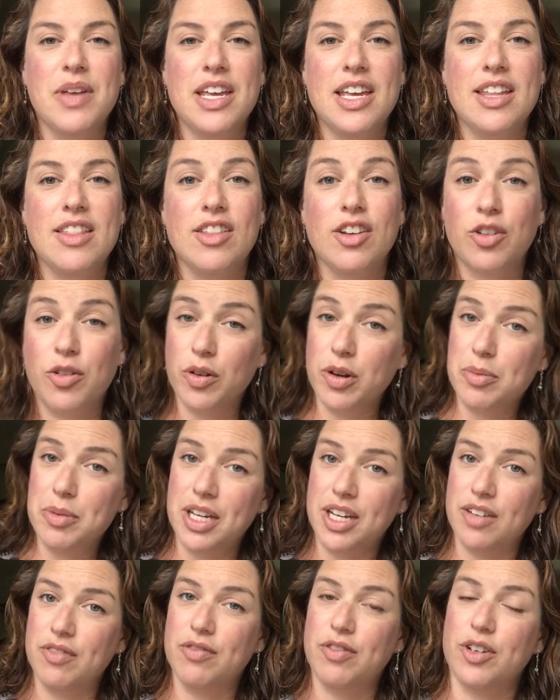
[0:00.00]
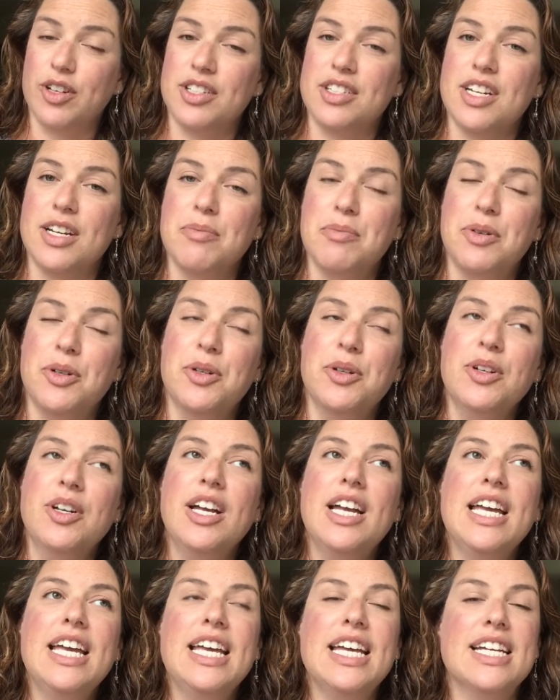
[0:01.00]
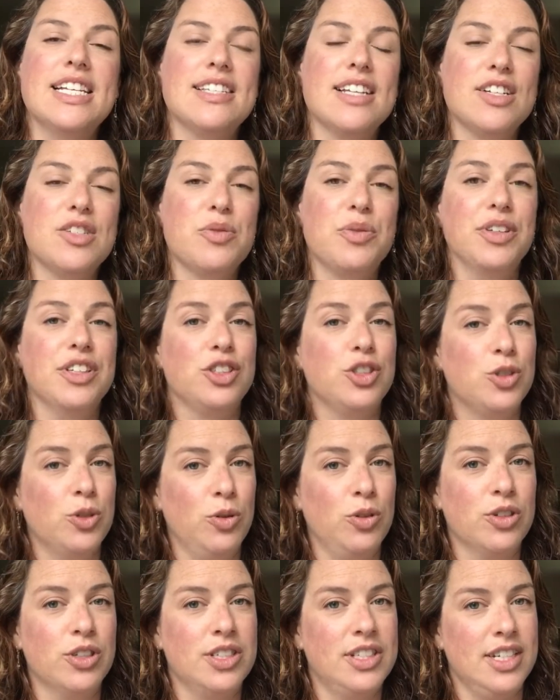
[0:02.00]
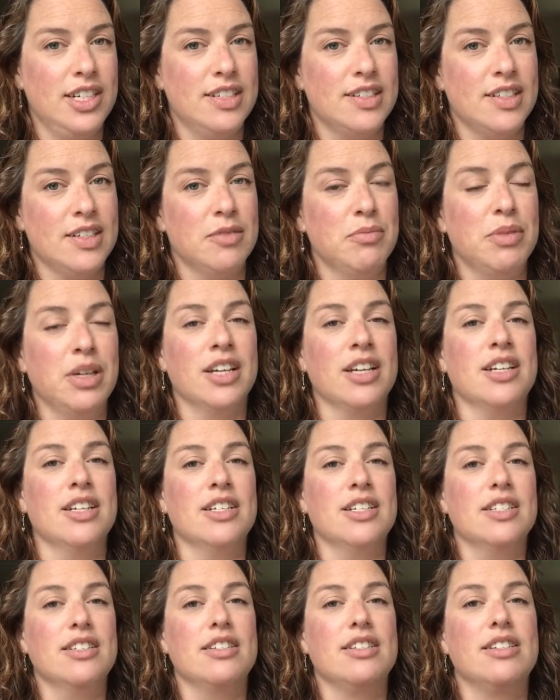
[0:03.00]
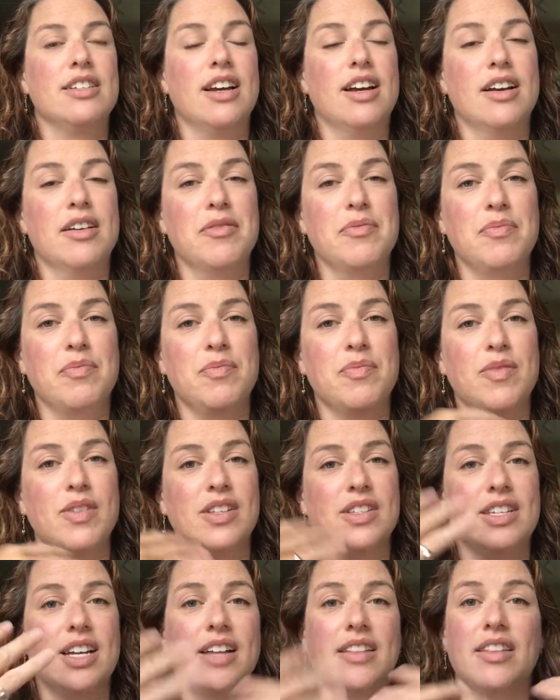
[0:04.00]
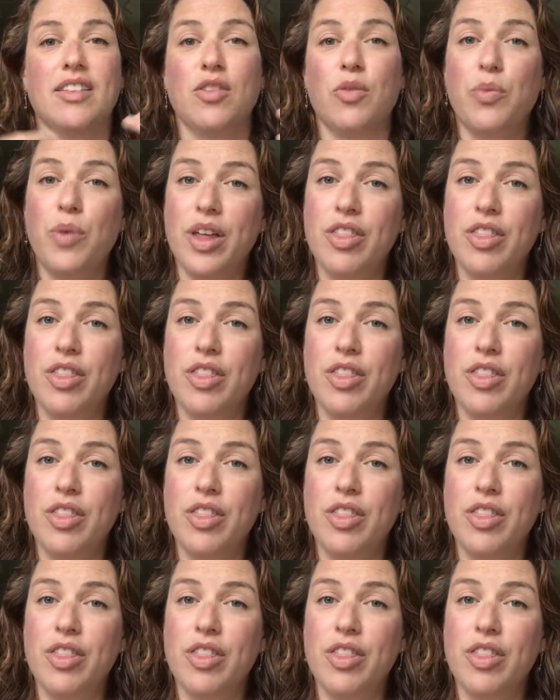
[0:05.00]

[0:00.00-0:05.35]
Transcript: in the Caribbean, for example, is that's really shoulder season because it's not that the